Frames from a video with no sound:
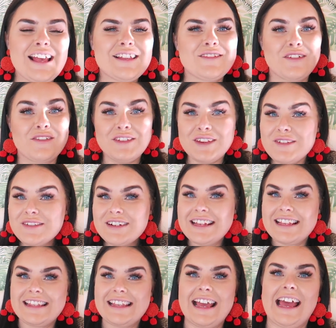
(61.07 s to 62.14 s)
So if you
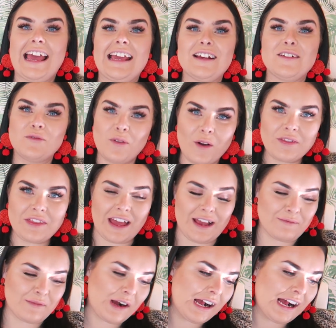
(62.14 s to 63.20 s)
want to see what they
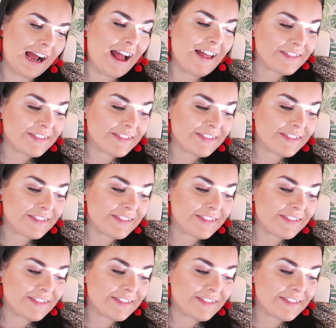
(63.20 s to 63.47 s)
were,